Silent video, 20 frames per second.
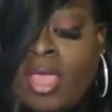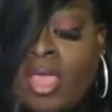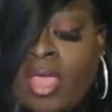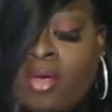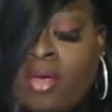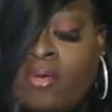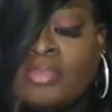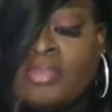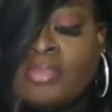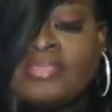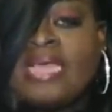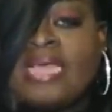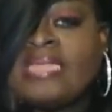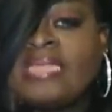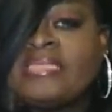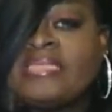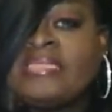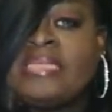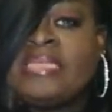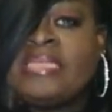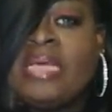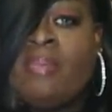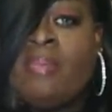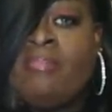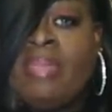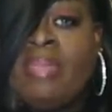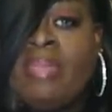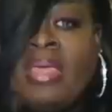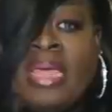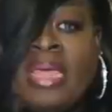oh, is that
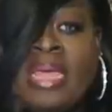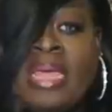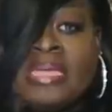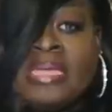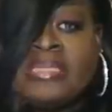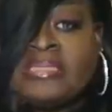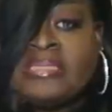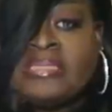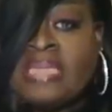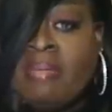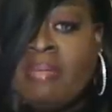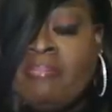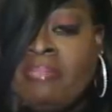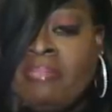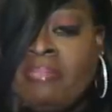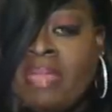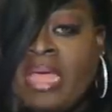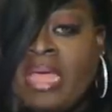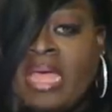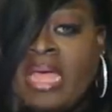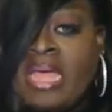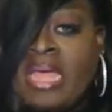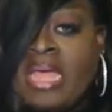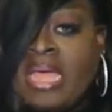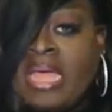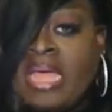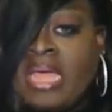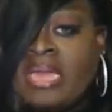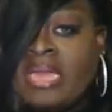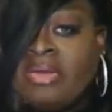some some
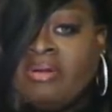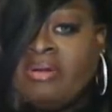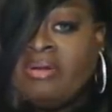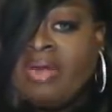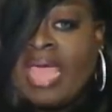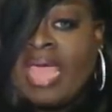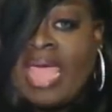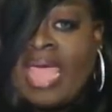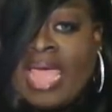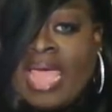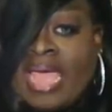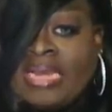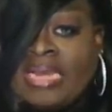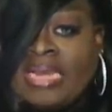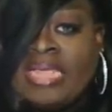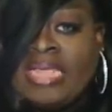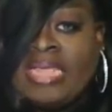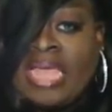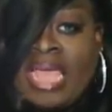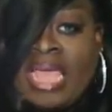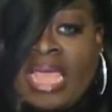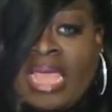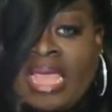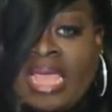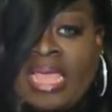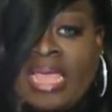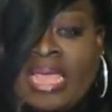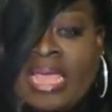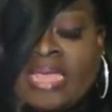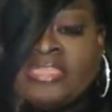underlying
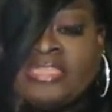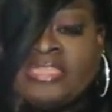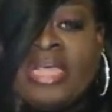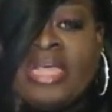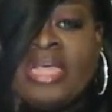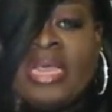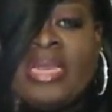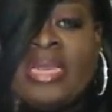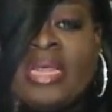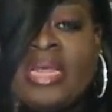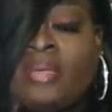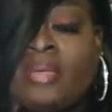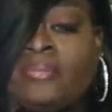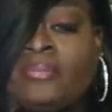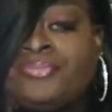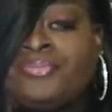gay agenda?